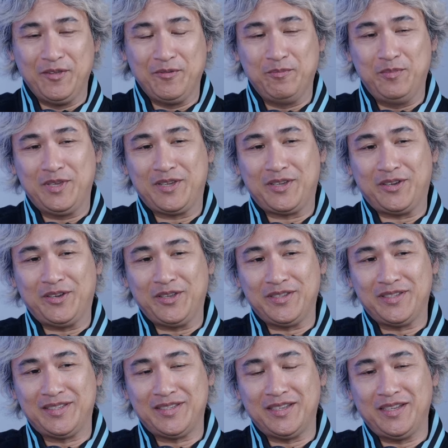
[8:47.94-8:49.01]

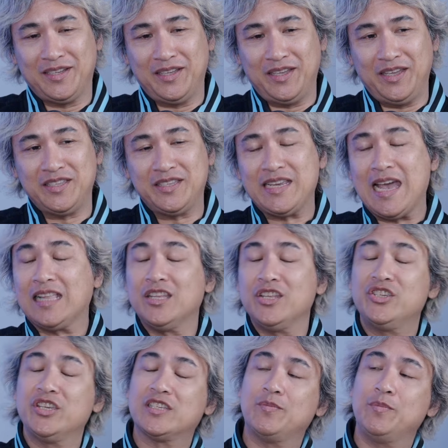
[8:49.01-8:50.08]
because it
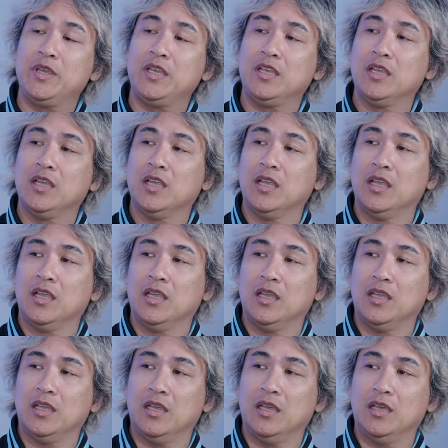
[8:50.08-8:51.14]
challenges me
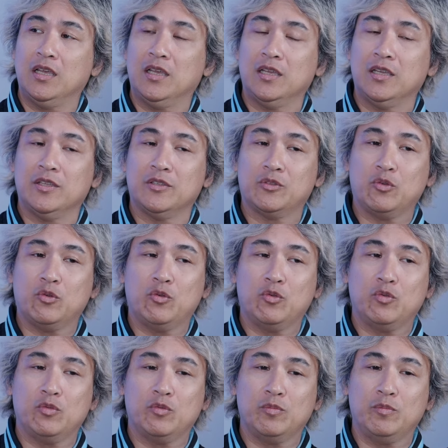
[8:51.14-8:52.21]

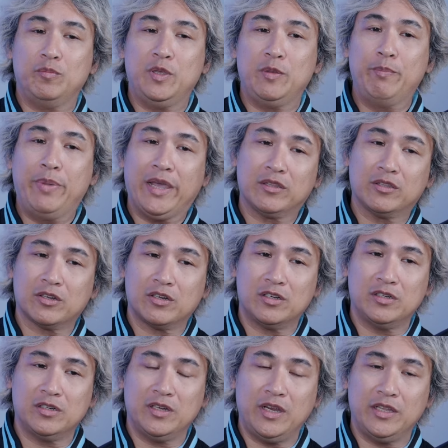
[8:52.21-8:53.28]
to be
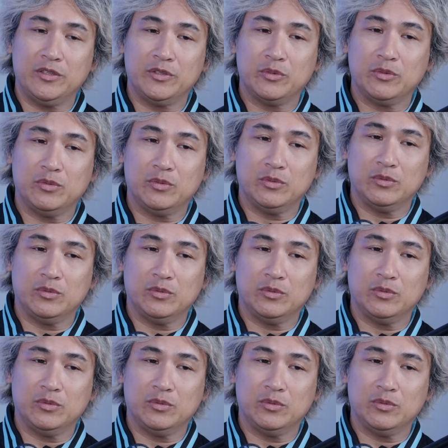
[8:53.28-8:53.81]
better and to